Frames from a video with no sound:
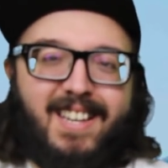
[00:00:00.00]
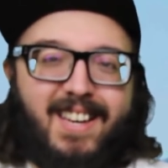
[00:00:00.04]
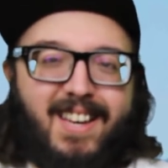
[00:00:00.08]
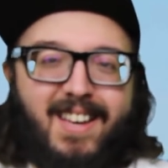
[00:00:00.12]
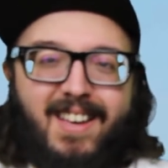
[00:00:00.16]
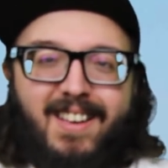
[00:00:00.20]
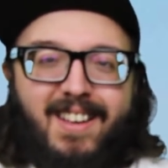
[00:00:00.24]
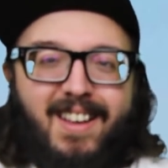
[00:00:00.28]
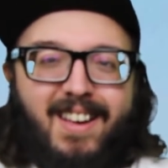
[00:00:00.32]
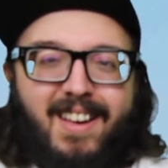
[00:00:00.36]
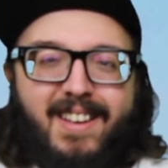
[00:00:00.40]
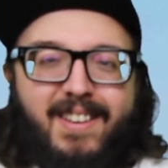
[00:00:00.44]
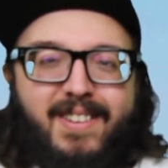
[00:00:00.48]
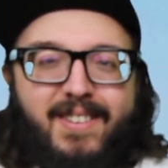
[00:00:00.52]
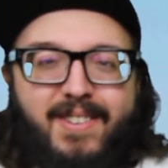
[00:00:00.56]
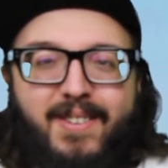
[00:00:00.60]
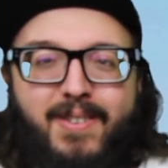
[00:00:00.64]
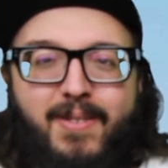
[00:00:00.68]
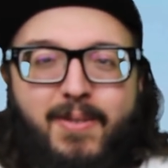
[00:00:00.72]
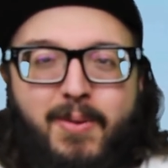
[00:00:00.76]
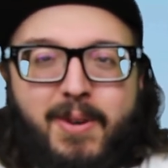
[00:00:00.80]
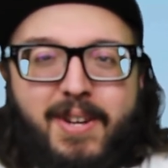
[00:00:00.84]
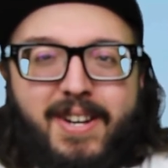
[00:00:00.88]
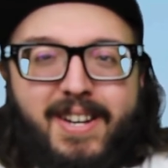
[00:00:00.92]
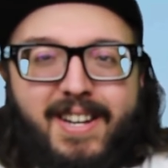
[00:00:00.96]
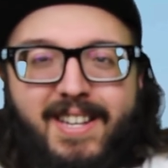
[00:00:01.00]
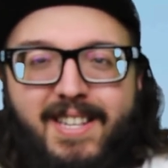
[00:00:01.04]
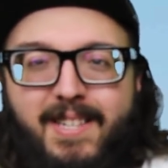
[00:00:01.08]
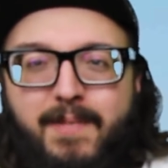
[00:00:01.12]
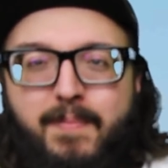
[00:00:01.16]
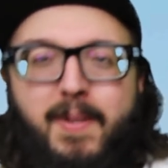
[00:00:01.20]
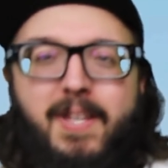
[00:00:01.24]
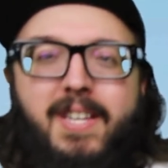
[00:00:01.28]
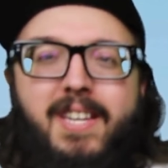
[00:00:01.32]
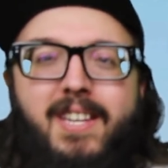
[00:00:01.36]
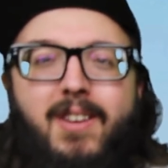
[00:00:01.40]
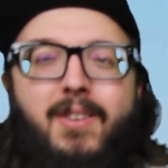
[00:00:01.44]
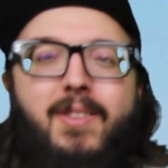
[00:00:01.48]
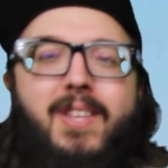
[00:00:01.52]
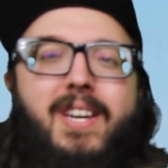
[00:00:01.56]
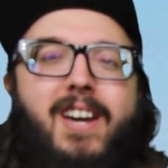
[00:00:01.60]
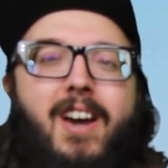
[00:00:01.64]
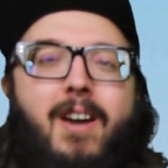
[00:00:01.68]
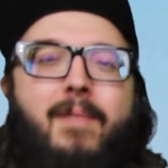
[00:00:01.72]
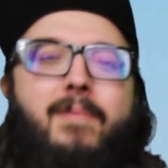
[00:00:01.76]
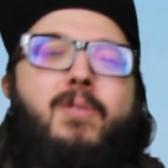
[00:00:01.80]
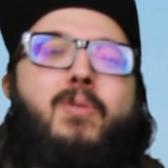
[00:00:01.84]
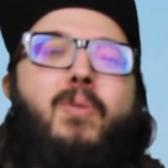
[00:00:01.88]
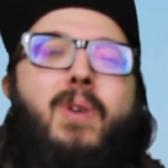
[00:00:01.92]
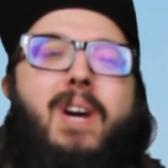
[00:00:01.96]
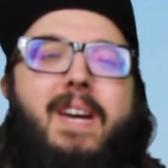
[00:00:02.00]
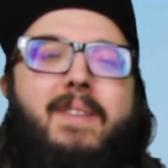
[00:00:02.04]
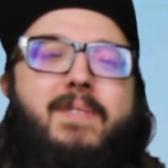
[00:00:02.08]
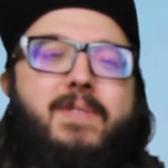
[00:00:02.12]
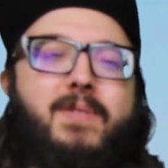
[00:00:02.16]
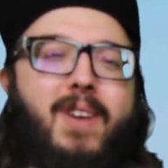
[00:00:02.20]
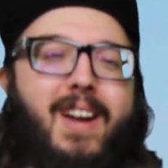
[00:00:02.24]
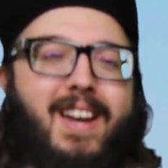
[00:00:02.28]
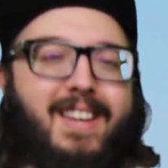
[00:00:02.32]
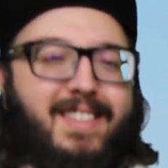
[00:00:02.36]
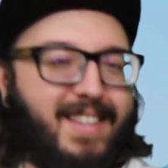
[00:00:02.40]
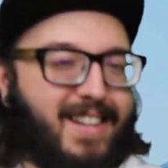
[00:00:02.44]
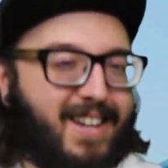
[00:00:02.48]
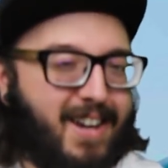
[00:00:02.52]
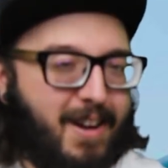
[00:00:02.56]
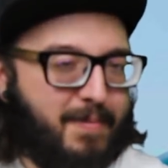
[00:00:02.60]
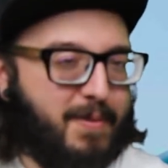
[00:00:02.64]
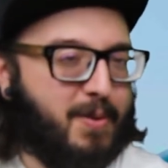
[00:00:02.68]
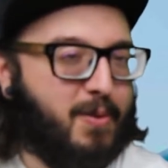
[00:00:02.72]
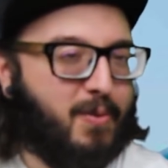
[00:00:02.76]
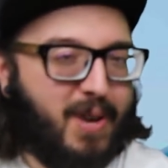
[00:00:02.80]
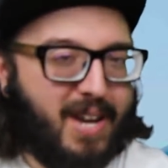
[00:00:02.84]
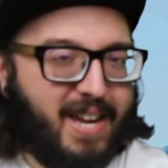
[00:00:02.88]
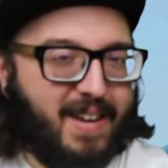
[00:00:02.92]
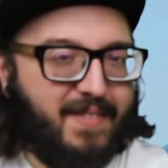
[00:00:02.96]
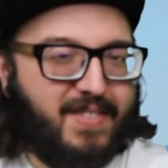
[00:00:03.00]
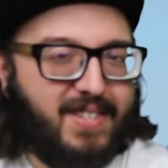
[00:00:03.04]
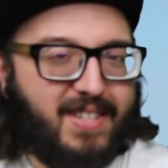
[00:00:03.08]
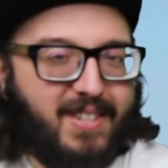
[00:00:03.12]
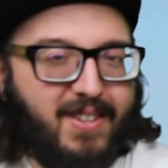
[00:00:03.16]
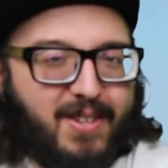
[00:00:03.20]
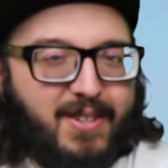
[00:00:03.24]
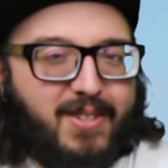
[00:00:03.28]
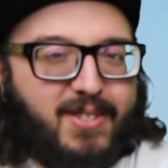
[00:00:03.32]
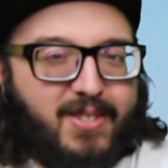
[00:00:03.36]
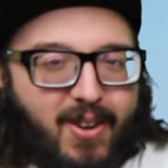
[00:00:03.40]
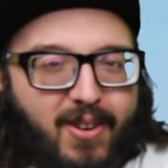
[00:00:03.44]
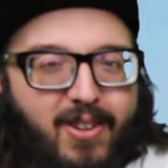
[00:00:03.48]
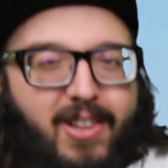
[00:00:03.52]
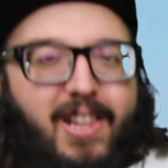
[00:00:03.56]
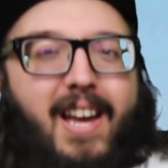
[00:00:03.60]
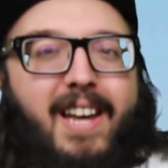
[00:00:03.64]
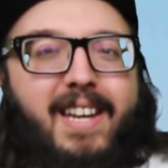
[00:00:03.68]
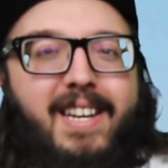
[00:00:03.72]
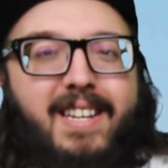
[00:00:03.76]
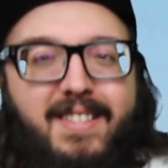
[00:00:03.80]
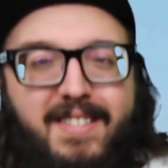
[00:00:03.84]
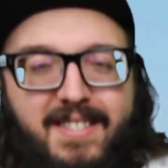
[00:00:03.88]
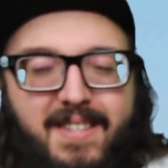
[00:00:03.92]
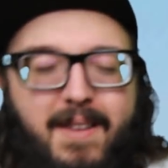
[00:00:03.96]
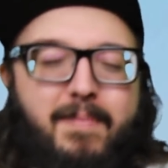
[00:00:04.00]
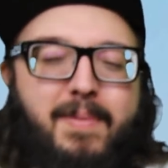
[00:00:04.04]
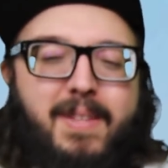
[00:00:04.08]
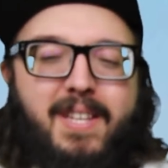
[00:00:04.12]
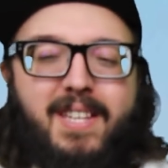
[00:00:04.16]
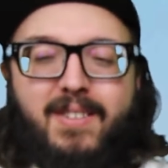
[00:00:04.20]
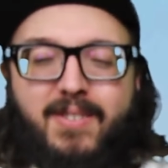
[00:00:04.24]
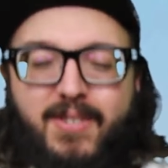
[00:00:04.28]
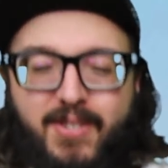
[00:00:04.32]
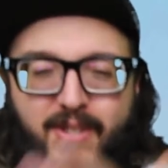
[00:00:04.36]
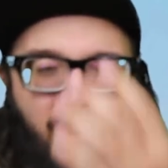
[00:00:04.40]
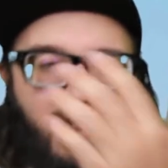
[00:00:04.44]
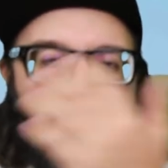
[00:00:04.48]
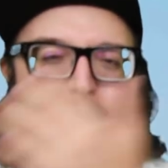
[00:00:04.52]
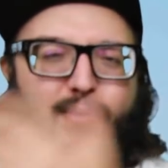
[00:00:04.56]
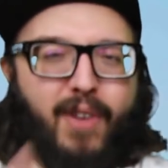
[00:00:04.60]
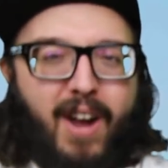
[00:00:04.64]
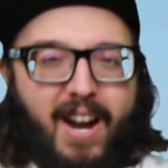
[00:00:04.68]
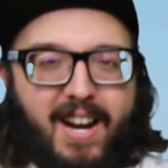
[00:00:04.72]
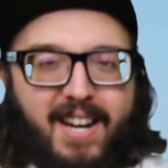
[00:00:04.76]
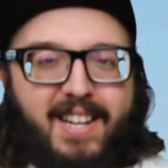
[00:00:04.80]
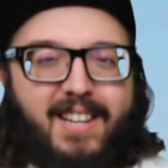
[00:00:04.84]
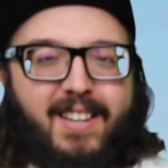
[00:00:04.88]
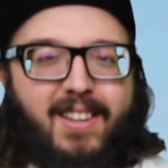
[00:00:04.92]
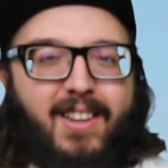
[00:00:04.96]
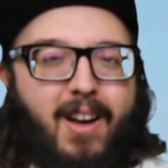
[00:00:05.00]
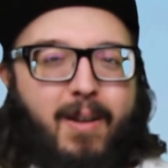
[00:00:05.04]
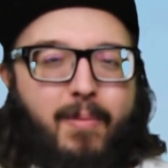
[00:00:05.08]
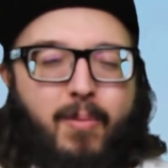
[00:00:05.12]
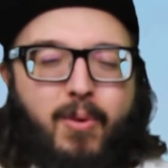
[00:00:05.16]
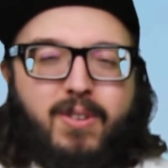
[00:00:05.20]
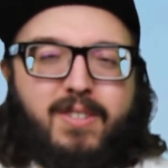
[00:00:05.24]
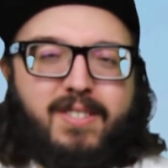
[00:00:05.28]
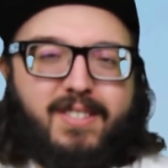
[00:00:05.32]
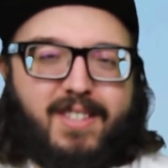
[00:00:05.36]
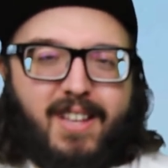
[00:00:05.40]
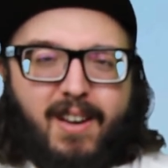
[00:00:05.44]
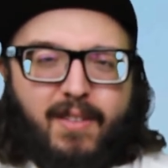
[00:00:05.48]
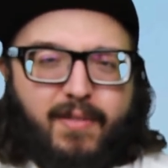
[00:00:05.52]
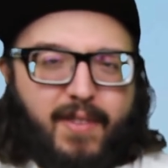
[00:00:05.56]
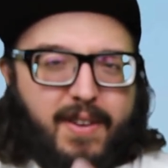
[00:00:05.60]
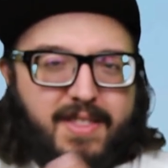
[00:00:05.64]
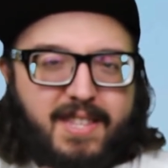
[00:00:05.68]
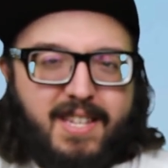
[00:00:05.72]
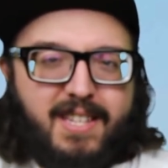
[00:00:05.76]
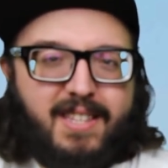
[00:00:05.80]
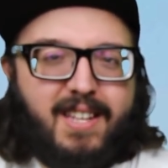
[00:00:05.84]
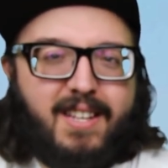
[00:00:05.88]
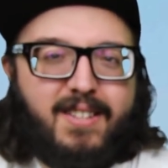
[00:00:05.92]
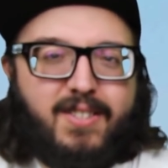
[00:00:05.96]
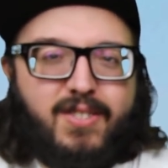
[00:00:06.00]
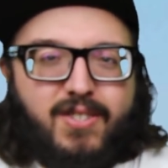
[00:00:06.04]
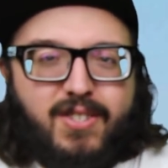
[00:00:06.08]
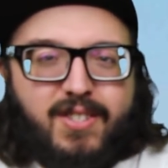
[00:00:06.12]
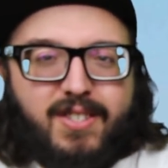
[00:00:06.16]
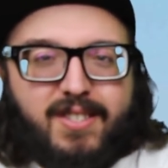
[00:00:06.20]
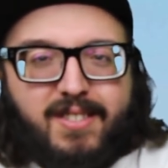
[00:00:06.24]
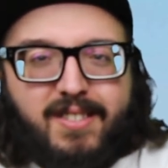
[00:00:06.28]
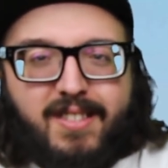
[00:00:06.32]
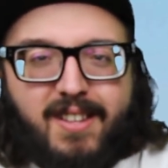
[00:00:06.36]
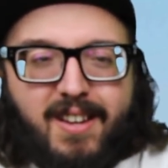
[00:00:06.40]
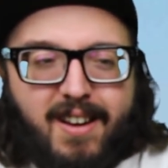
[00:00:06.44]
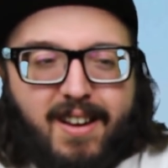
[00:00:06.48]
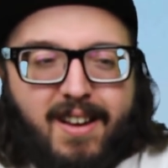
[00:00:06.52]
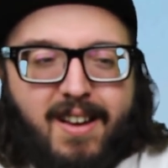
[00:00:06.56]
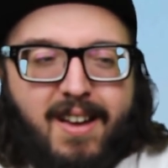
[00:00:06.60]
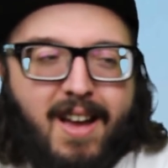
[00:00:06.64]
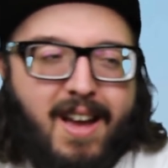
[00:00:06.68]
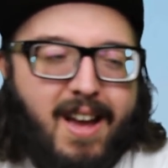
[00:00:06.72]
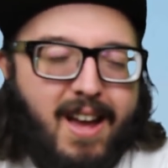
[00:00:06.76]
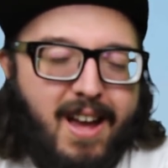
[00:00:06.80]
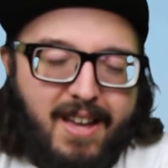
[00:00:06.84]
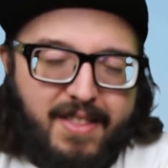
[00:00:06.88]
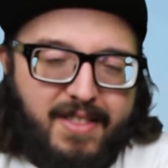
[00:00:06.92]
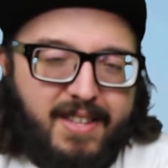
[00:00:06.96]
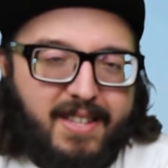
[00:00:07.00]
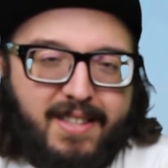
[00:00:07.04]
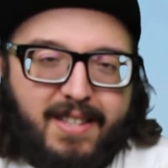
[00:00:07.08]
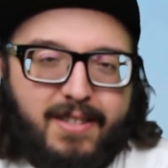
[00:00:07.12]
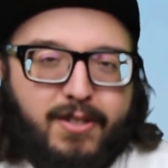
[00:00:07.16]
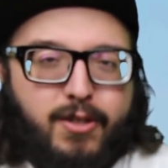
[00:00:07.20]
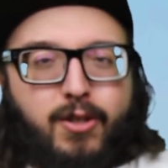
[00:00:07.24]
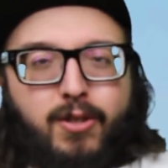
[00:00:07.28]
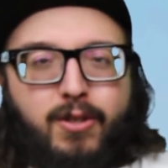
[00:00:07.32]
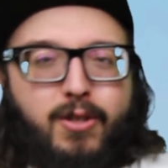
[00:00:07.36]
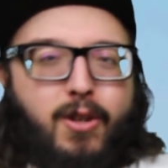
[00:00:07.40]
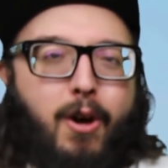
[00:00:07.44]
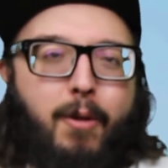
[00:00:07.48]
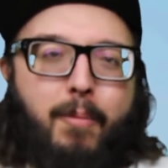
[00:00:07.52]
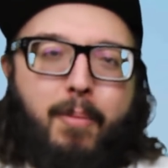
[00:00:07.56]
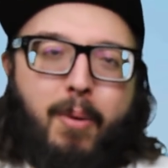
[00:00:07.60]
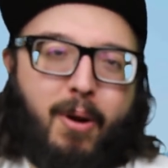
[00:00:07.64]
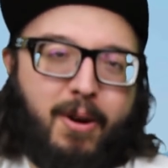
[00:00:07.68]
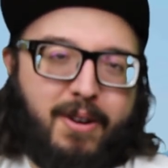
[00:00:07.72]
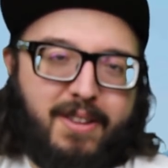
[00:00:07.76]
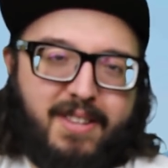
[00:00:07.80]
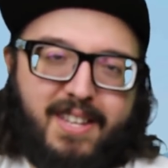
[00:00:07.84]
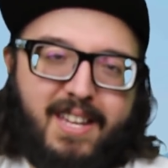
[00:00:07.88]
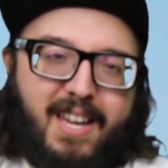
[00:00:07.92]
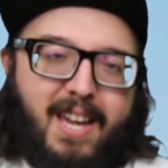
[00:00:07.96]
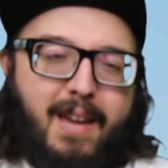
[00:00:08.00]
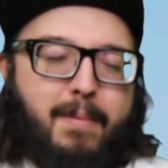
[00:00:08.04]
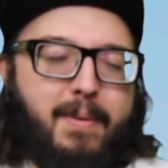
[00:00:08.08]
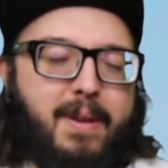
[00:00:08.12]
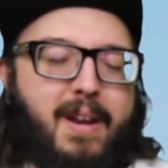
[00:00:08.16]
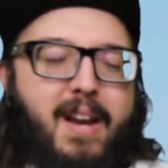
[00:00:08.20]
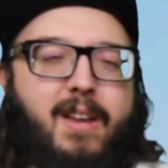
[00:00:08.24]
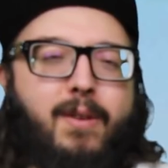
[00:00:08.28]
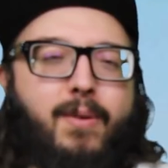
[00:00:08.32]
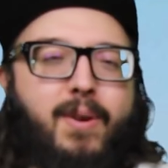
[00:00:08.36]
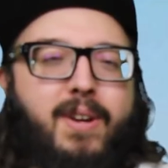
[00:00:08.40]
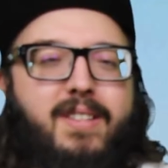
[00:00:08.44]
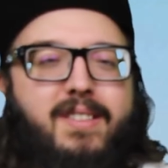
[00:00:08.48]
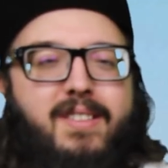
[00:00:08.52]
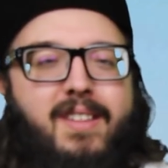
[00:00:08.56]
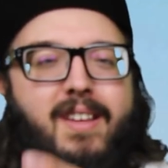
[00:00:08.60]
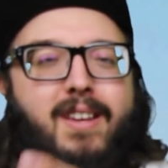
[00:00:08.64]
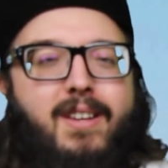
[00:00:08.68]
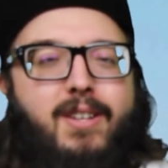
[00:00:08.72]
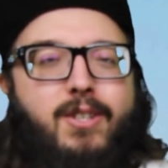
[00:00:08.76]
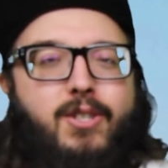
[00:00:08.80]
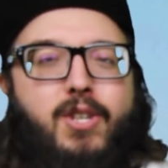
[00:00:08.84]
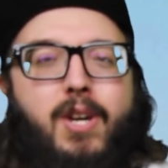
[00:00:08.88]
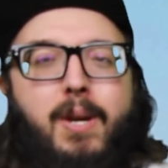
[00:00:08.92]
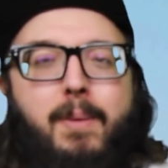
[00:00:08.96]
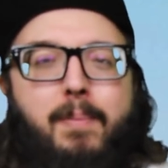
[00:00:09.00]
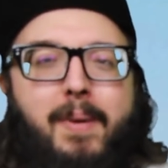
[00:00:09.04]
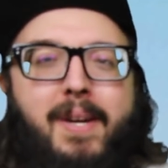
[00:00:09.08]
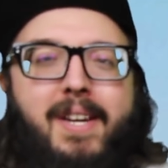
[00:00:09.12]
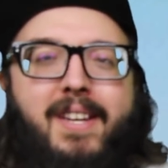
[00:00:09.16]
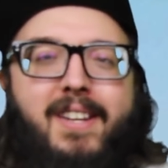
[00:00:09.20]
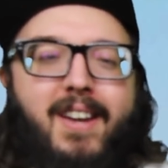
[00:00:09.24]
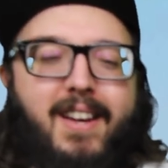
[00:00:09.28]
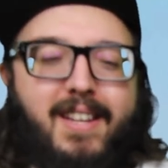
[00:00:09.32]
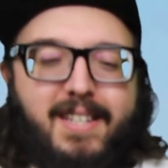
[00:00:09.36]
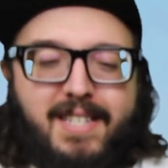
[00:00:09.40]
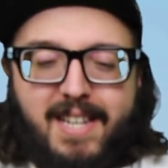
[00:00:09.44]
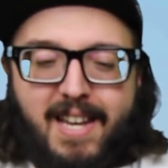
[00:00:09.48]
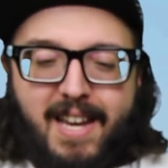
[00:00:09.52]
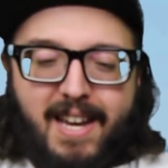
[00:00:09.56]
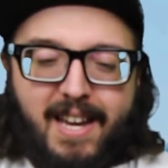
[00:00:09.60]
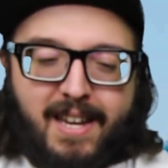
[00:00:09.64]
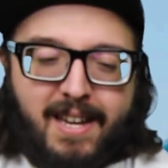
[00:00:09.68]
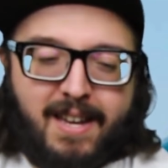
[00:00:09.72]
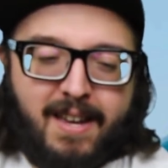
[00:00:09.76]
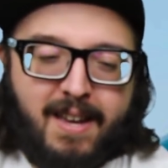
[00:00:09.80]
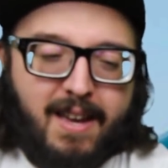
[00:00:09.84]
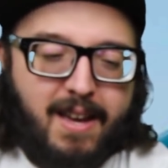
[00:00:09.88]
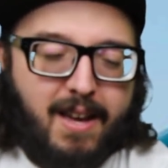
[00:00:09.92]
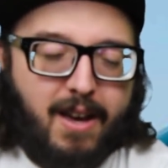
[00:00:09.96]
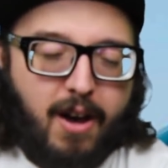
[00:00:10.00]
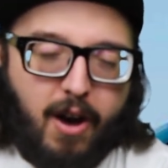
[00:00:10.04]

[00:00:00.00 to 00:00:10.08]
I don't know what it is, but you know, they come in waves, right? They come in waves. You know, you start liking something, you start finding a lot more stuff. I think that's just all part of the game. But anyways, Jp.Teg.